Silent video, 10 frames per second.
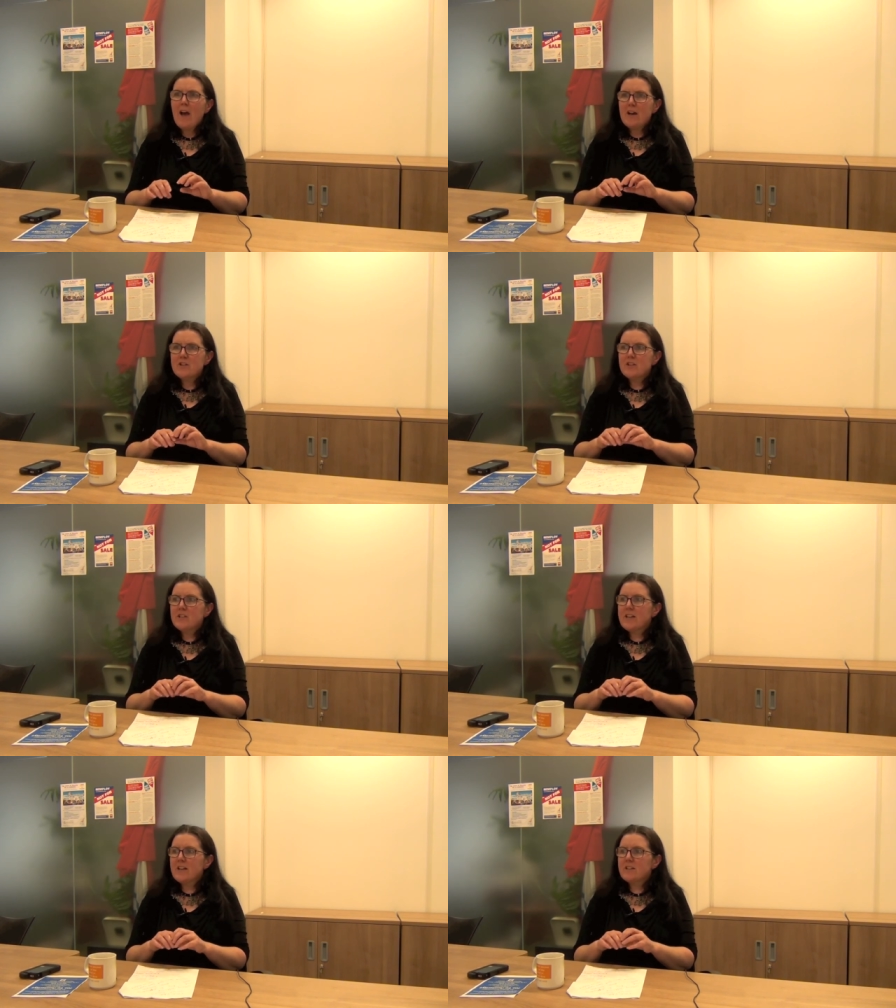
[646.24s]
and you,
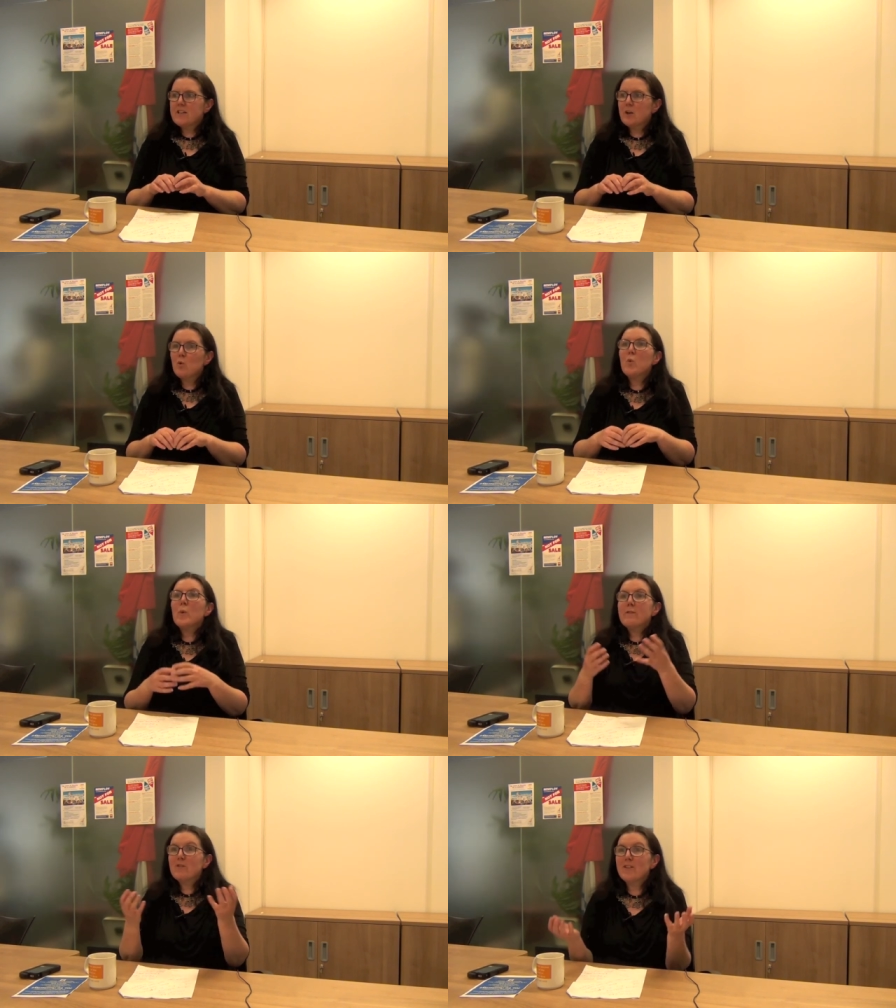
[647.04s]
you get a, you get a
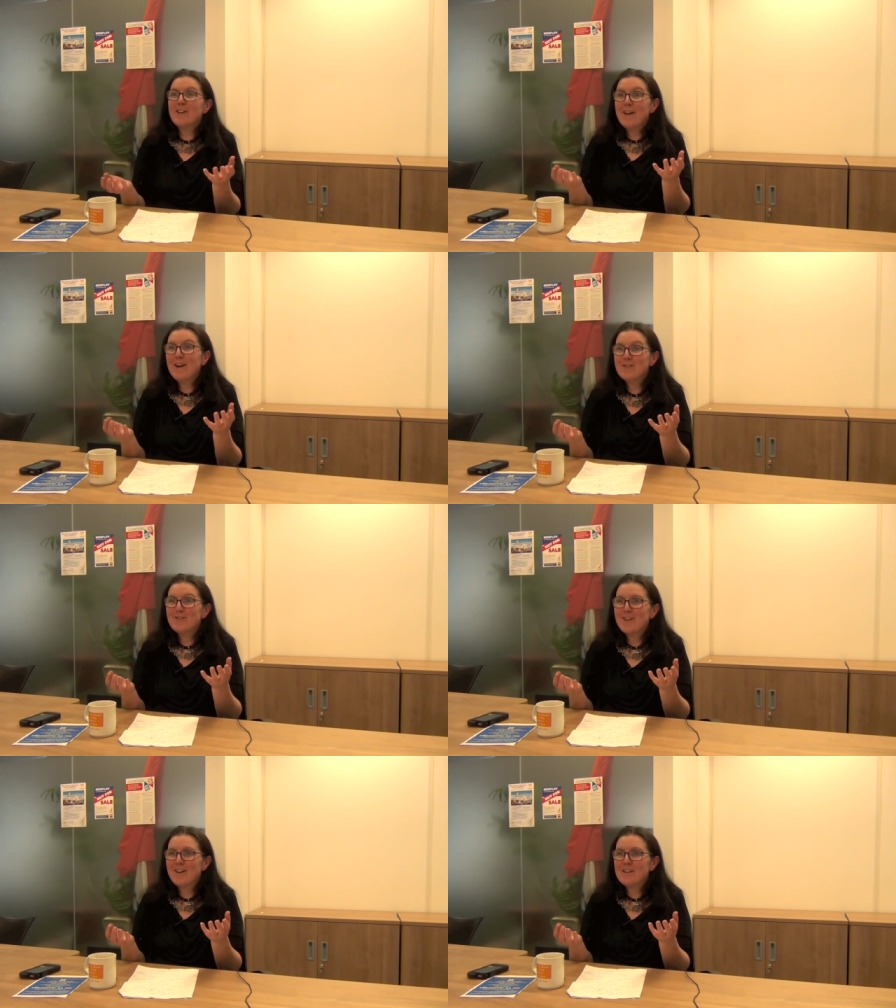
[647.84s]
whiff in the air
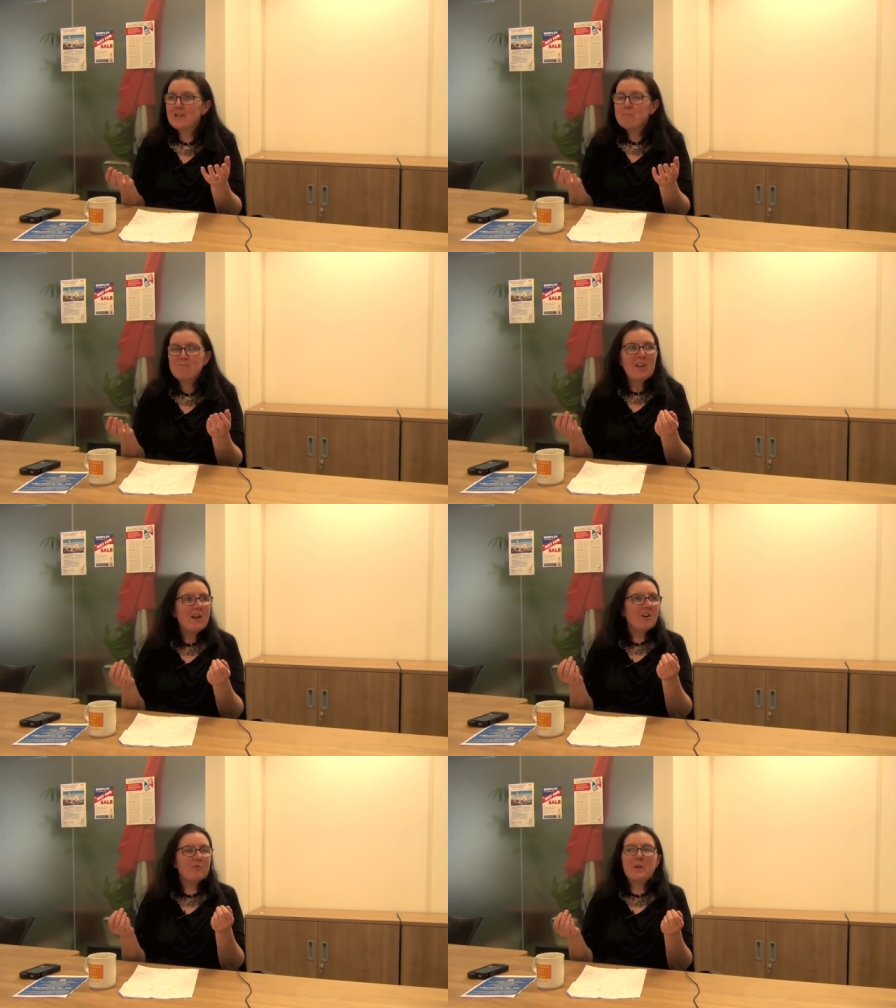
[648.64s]
if you like
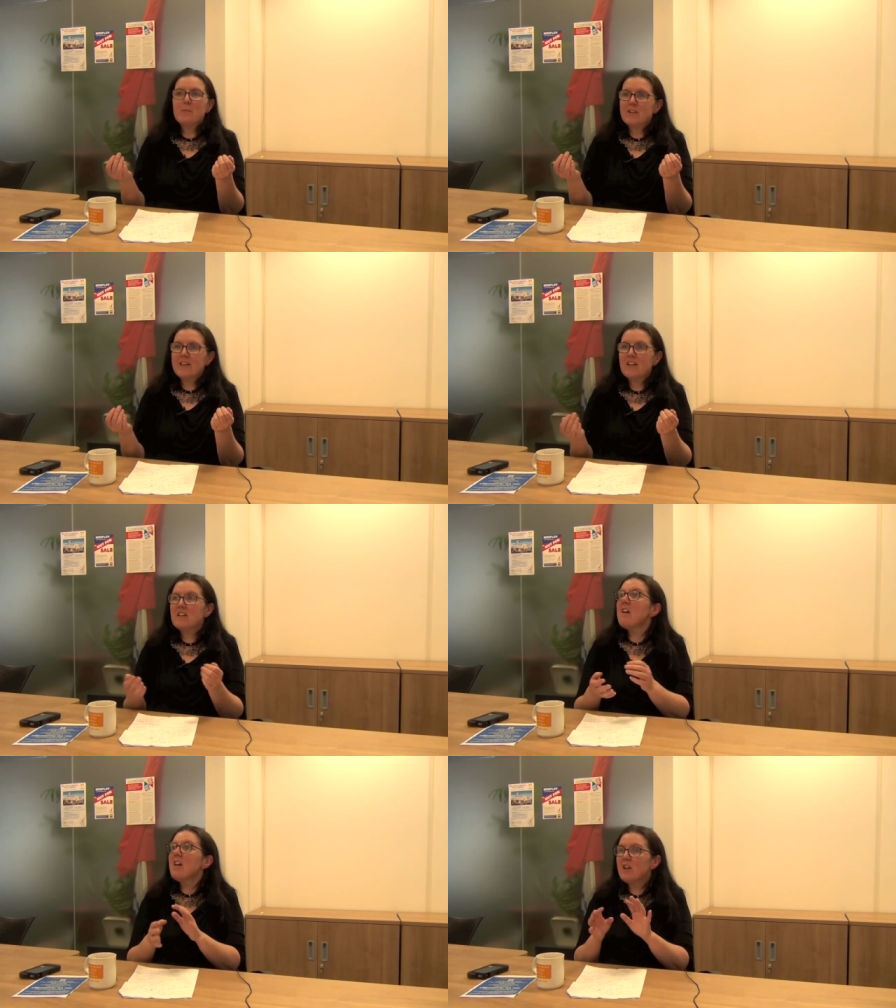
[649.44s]
of people
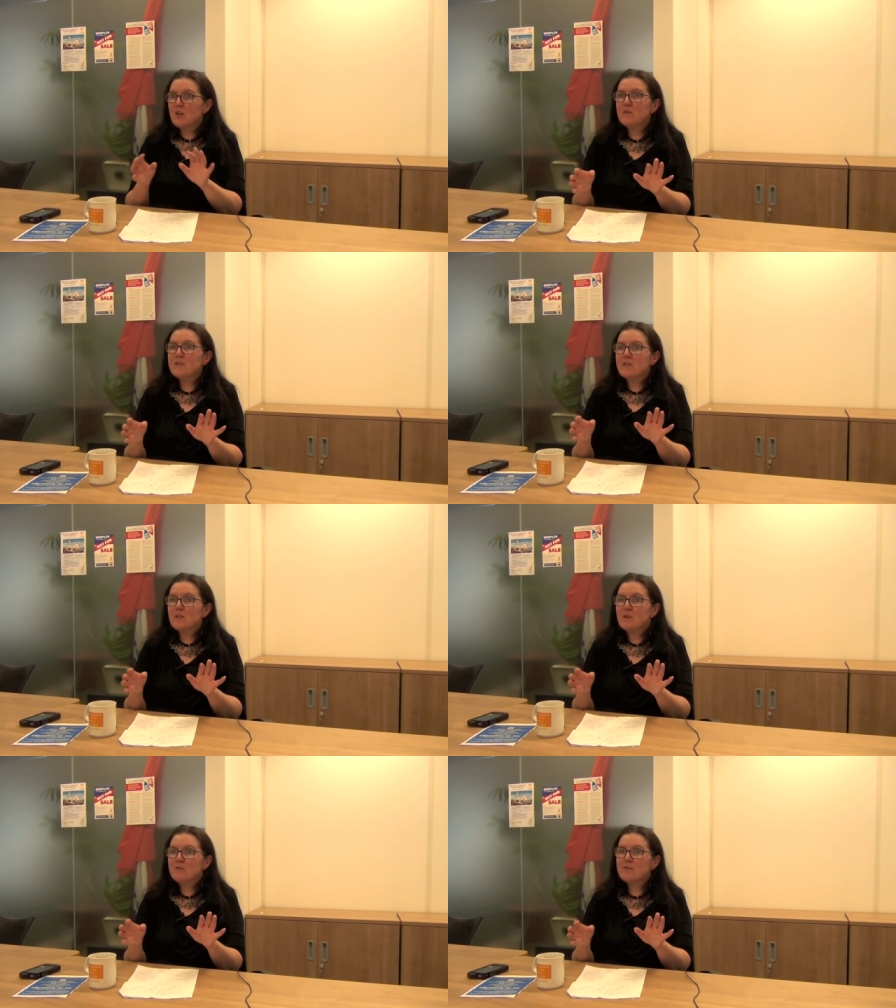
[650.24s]
thinking enough is
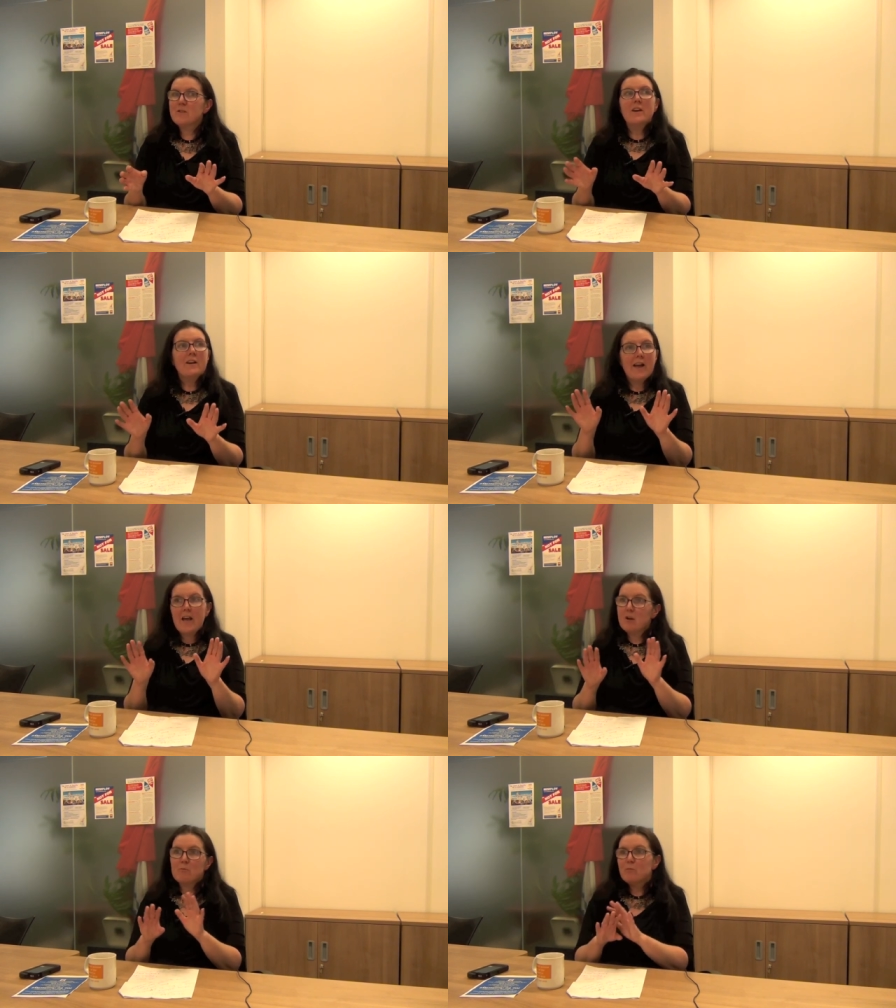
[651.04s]
enough,
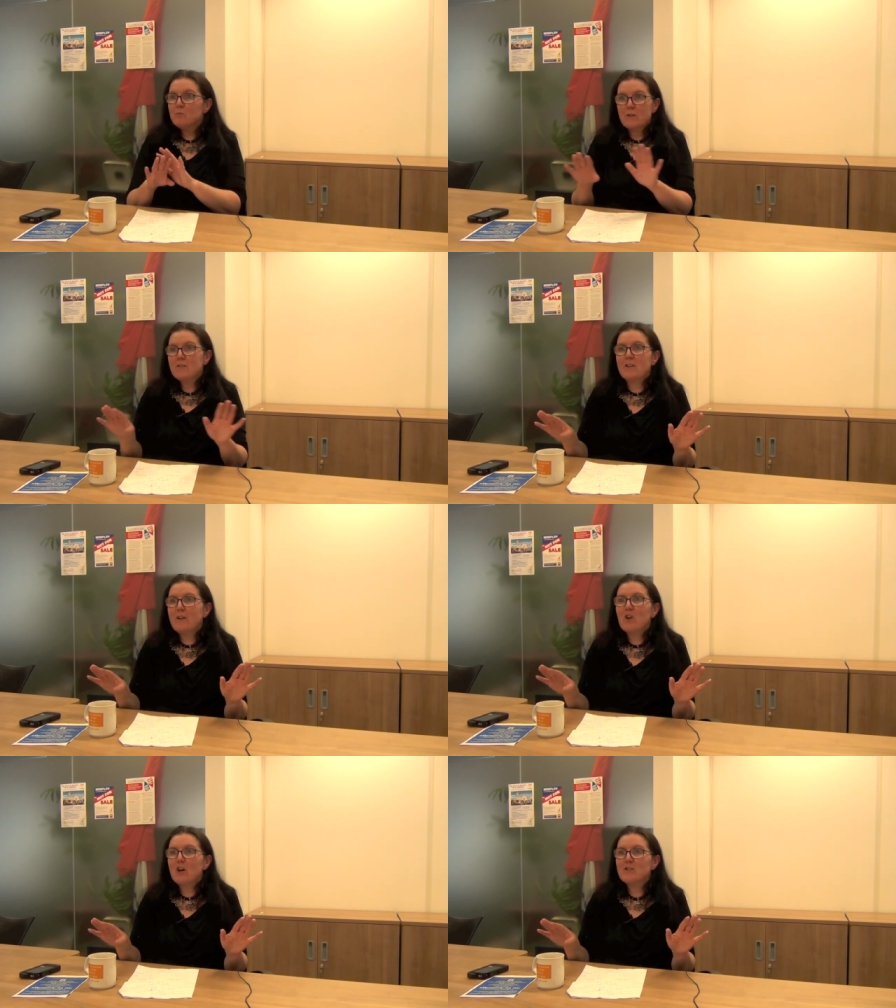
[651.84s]
um, th- that
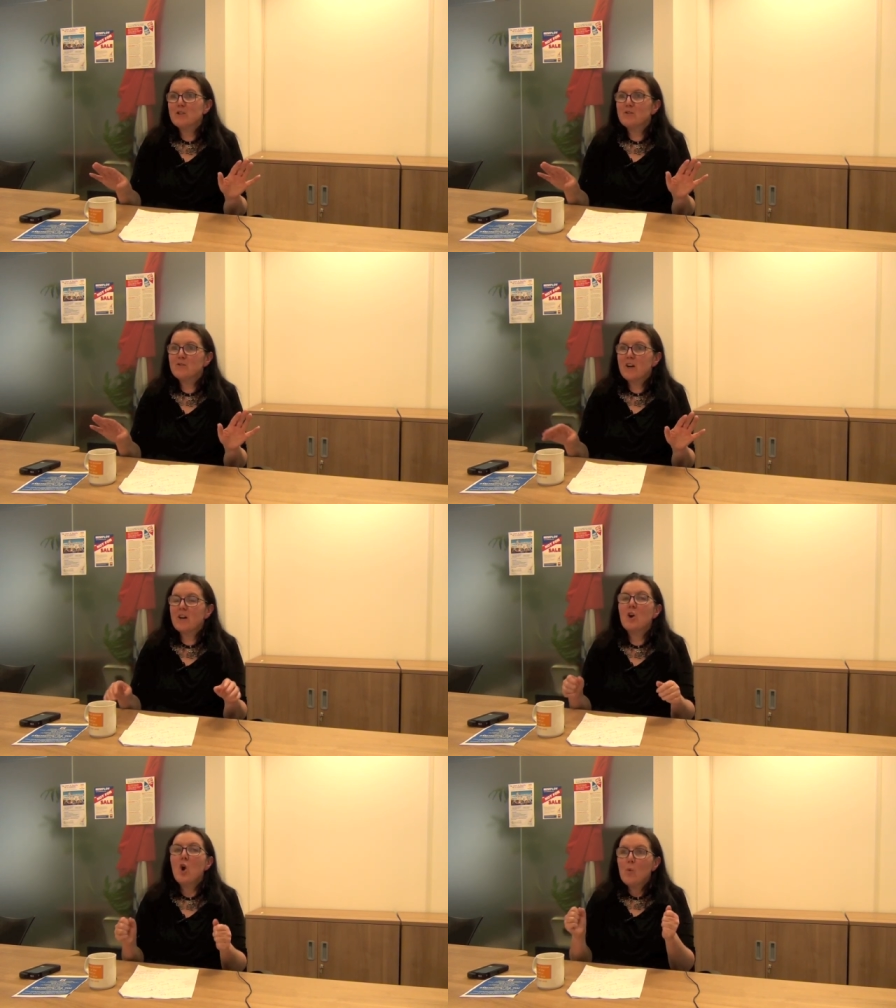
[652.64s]
they've gone too
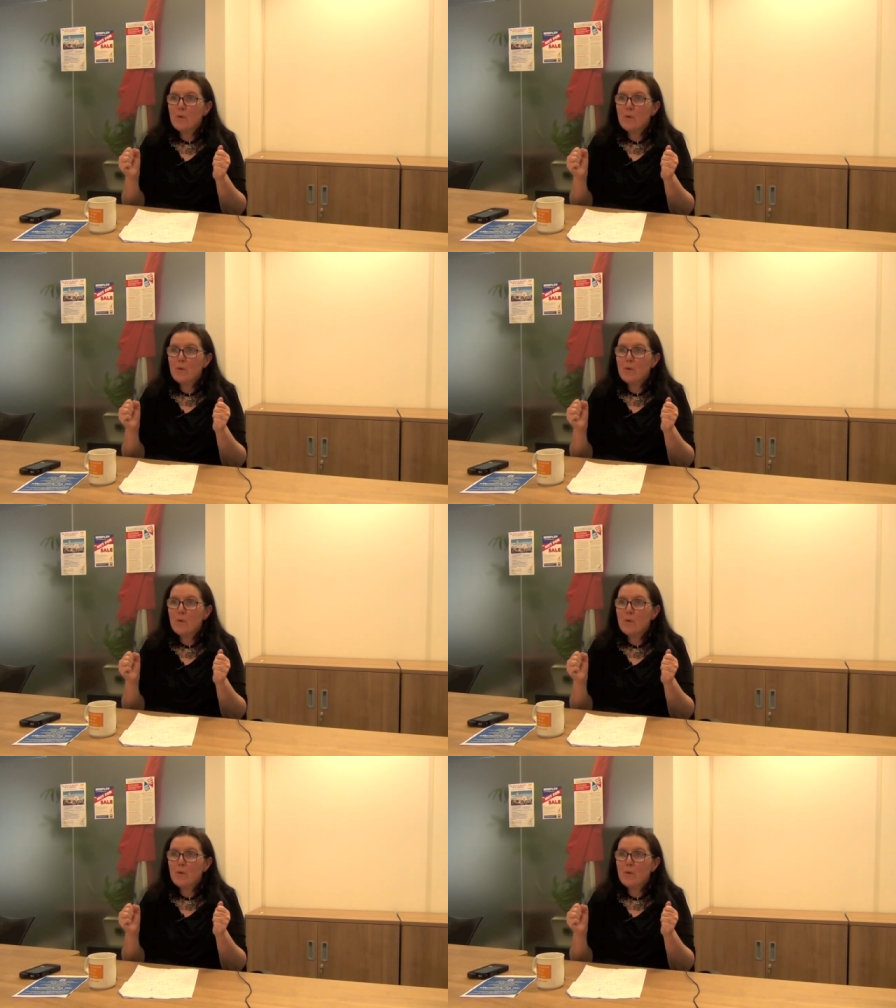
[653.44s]
far.